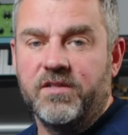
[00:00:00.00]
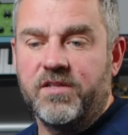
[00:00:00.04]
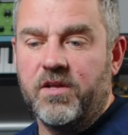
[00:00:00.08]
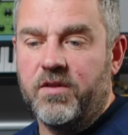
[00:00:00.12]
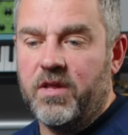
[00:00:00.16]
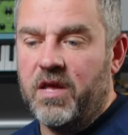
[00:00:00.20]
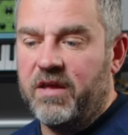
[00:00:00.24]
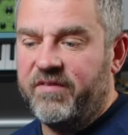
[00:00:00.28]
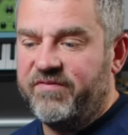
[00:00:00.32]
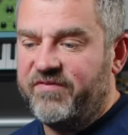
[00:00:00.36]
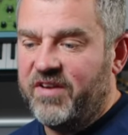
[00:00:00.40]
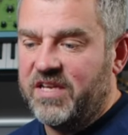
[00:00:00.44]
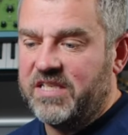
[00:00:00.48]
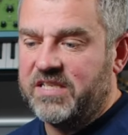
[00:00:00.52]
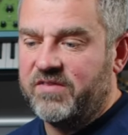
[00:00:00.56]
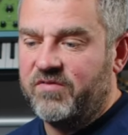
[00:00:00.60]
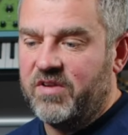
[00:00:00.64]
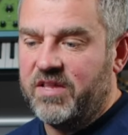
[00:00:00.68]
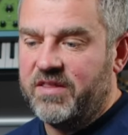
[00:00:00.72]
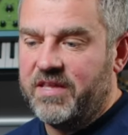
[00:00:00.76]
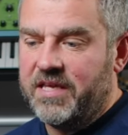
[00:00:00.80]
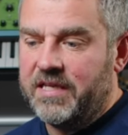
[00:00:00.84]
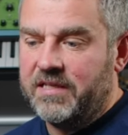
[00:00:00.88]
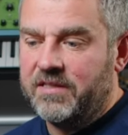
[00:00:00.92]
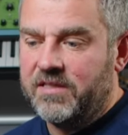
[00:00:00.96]
so that
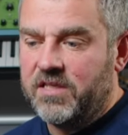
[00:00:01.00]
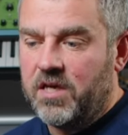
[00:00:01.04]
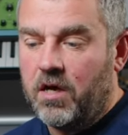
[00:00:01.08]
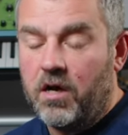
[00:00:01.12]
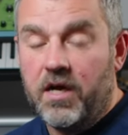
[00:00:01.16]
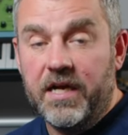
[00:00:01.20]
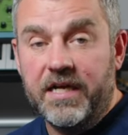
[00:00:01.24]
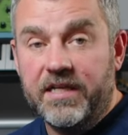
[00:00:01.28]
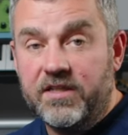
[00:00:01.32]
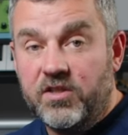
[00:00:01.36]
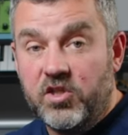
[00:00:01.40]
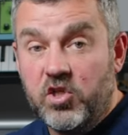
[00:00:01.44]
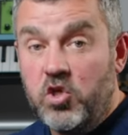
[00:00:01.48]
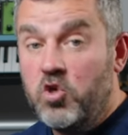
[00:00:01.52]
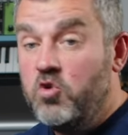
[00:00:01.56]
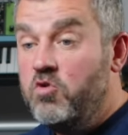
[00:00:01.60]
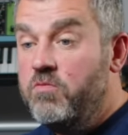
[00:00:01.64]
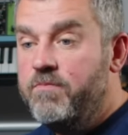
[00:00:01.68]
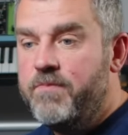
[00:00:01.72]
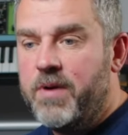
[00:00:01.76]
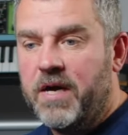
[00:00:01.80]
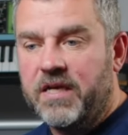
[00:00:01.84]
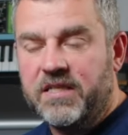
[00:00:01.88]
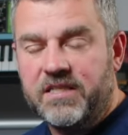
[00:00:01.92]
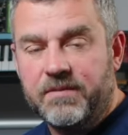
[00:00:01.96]
effectively the entire two
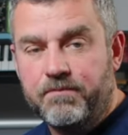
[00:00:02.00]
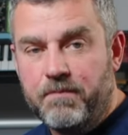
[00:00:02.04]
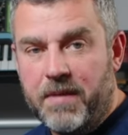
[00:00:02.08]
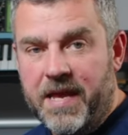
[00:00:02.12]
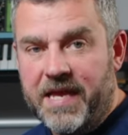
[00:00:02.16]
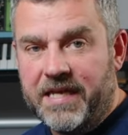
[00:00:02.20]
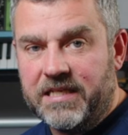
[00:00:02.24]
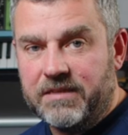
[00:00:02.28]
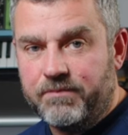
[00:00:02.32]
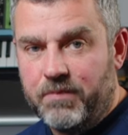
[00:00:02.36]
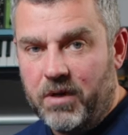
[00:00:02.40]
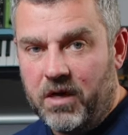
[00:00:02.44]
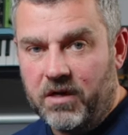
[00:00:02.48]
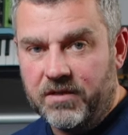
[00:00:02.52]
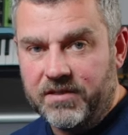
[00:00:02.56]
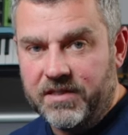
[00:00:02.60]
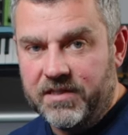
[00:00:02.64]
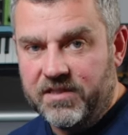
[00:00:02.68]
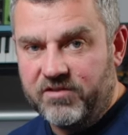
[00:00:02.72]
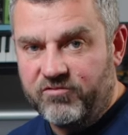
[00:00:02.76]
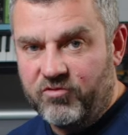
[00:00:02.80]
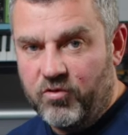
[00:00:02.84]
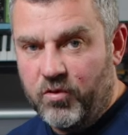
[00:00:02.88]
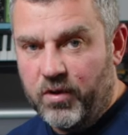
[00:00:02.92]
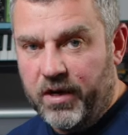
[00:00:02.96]
bus mix
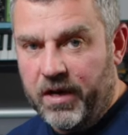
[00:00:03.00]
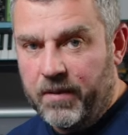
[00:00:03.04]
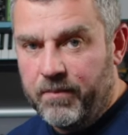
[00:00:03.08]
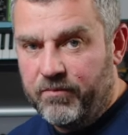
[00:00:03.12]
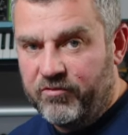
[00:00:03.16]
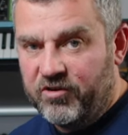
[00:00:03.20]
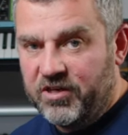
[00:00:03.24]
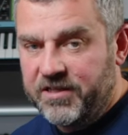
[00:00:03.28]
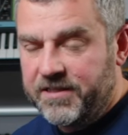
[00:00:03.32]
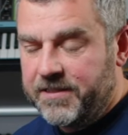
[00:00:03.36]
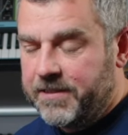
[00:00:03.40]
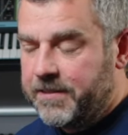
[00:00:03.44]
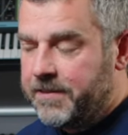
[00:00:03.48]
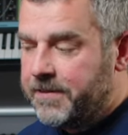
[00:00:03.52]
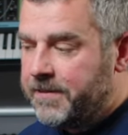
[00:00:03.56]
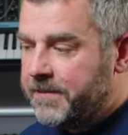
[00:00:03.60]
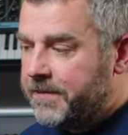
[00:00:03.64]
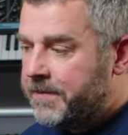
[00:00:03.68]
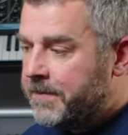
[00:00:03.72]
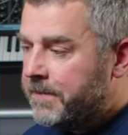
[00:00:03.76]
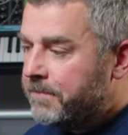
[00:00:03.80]
passes through a compressor.